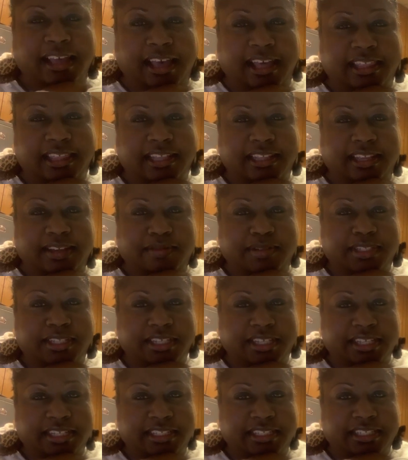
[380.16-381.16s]
I think that was a
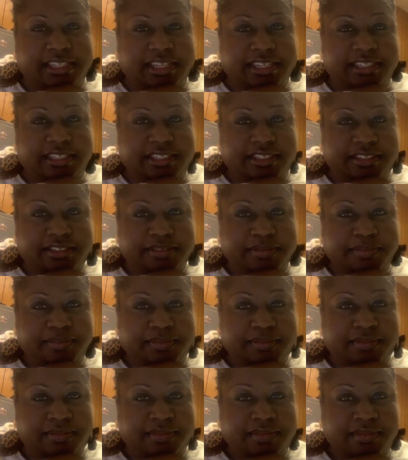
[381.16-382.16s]
good touch.
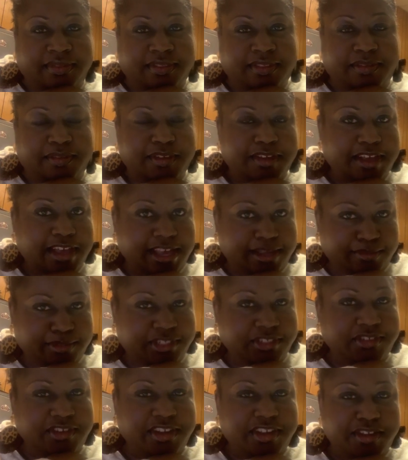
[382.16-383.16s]
Well, I'm
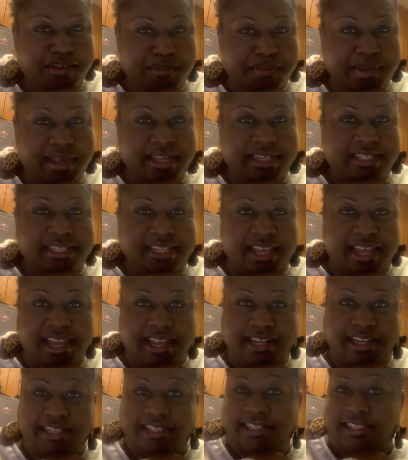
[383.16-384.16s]
sure you're
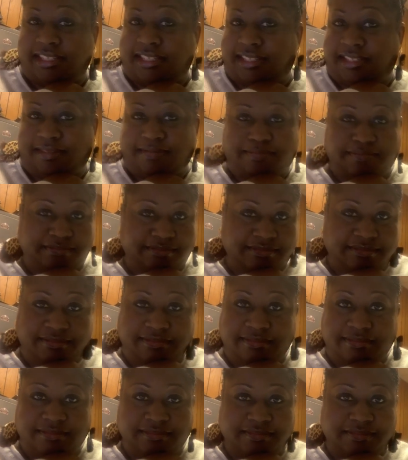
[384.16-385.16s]
maintaining. Just
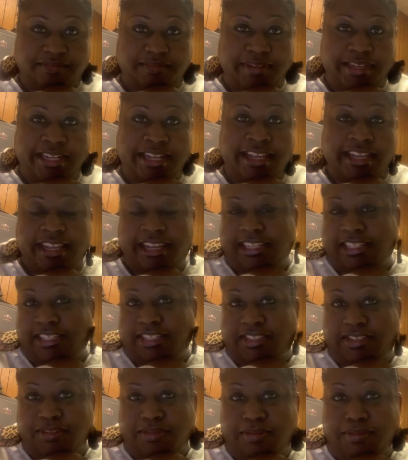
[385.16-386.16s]
when it
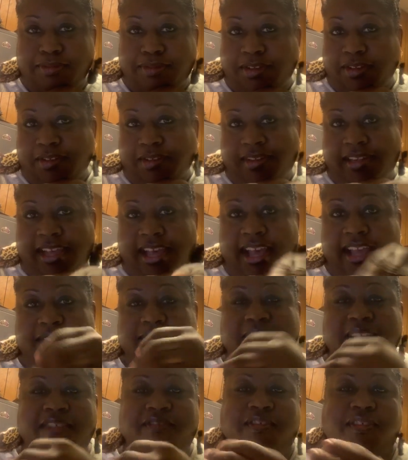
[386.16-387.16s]
hits you, go
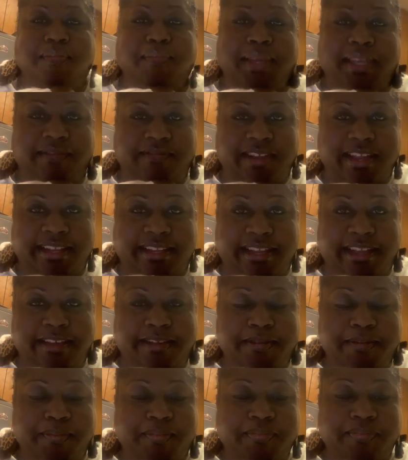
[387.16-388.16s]
live. Like for me right
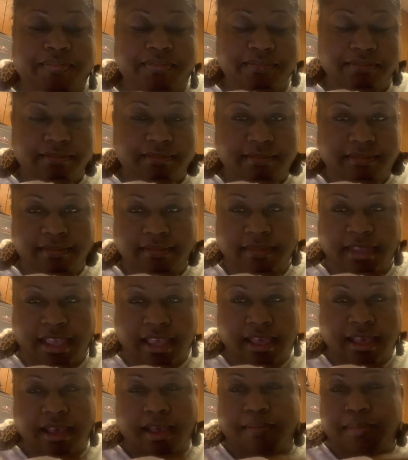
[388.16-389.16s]
now,
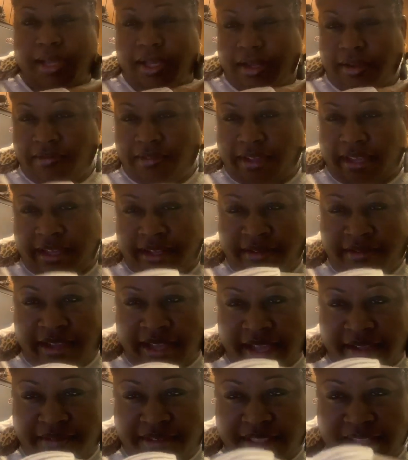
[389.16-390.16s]
I'm not going to
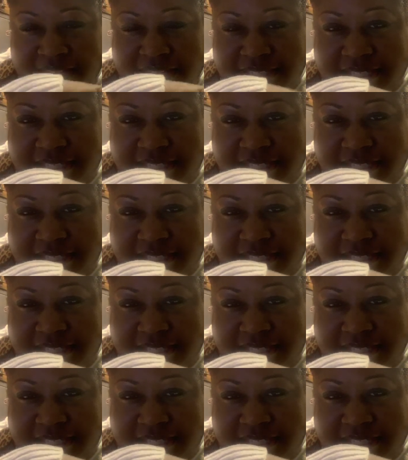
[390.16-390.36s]
reiterate everything I